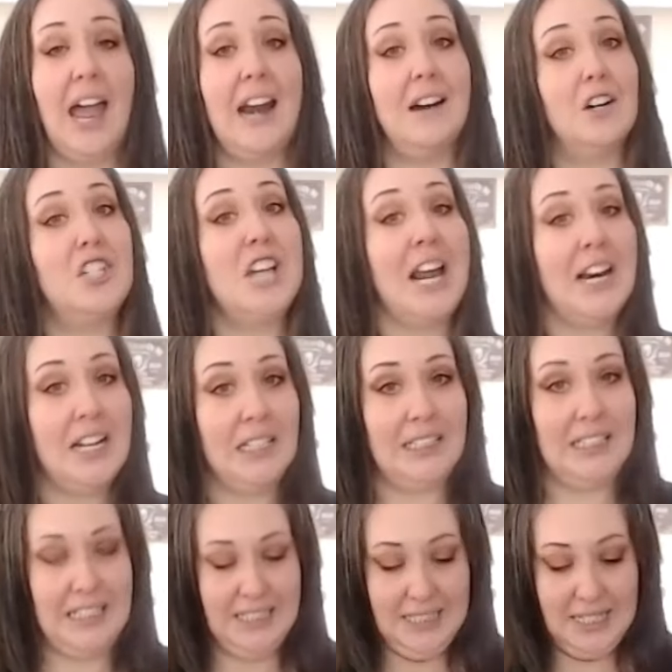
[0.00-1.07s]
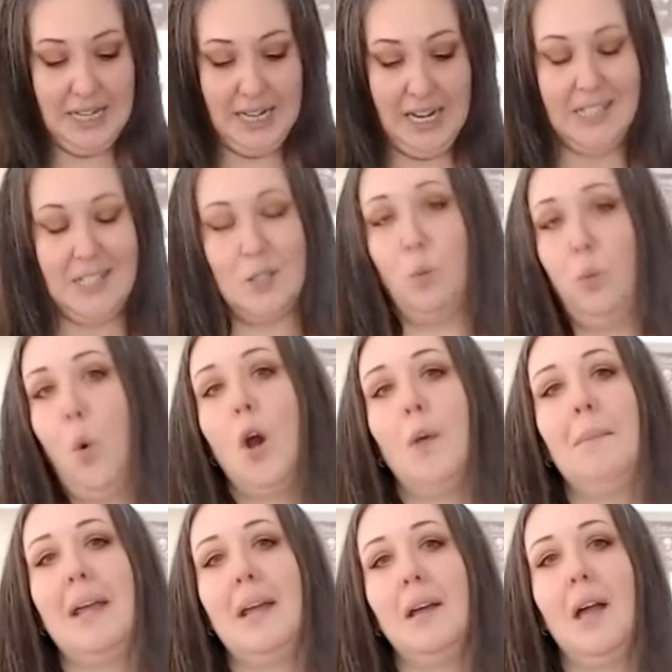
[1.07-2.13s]
Energetically, it is
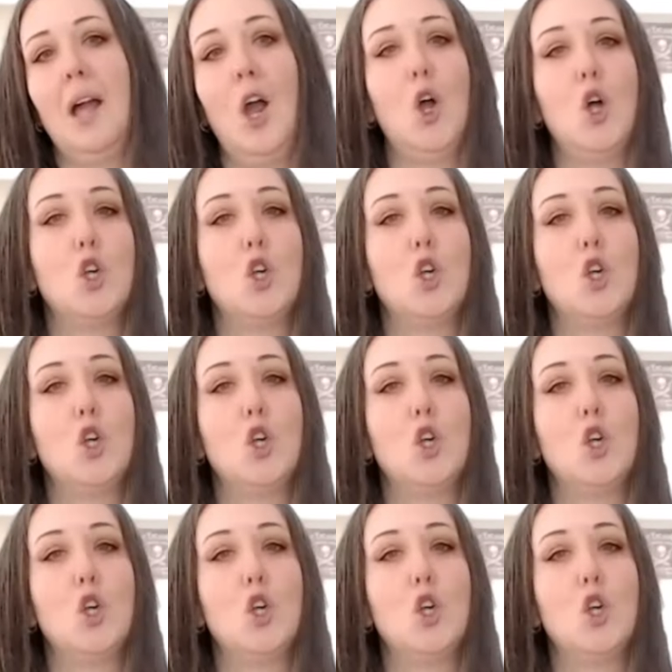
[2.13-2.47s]
warming,